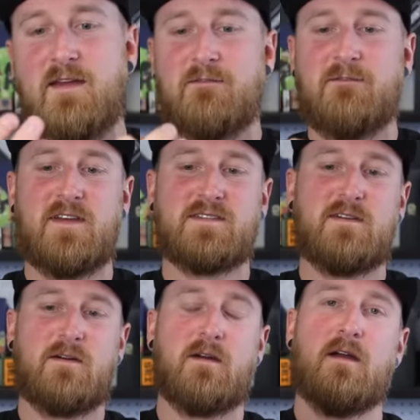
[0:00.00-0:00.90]
it fits
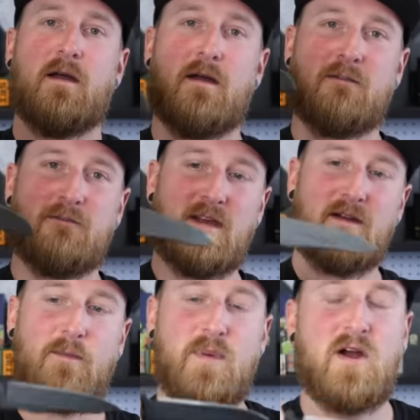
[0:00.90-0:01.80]
your
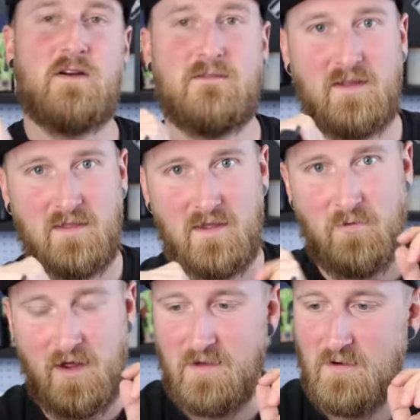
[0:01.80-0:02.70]
finger perfectly
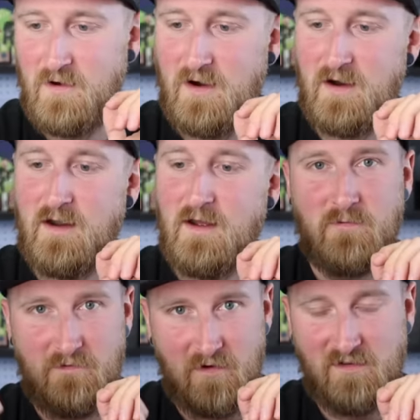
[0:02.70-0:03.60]
when you are
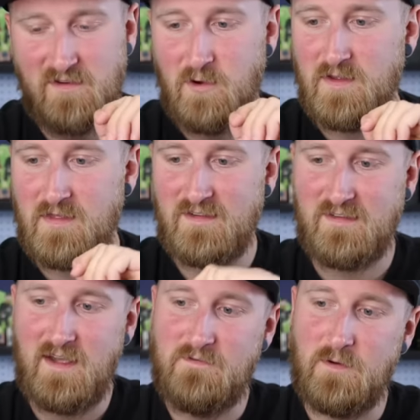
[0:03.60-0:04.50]
reverse holding this
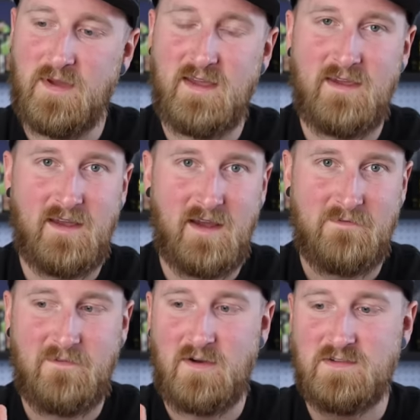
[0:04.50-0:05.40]
knife. Your pinky kind
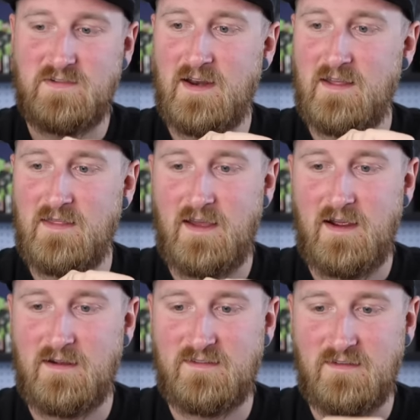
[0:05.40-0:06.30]
of falls right in
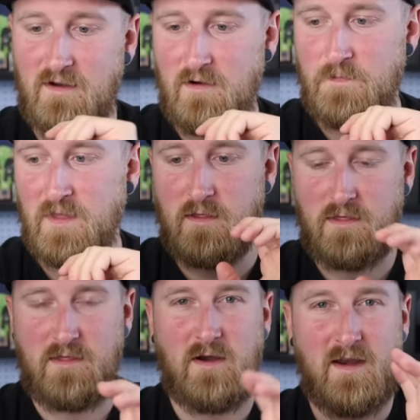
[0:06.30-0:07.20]
there. So the
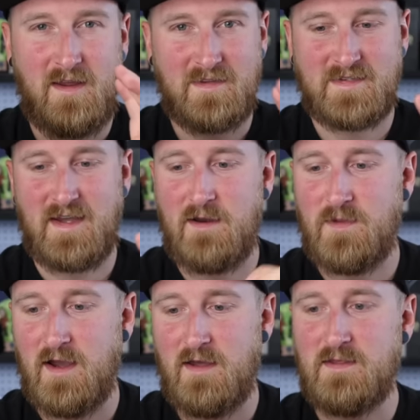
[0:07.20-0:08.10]
thought and design
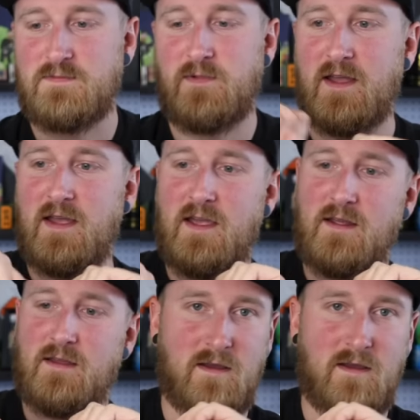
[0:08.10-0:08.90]
behind this blade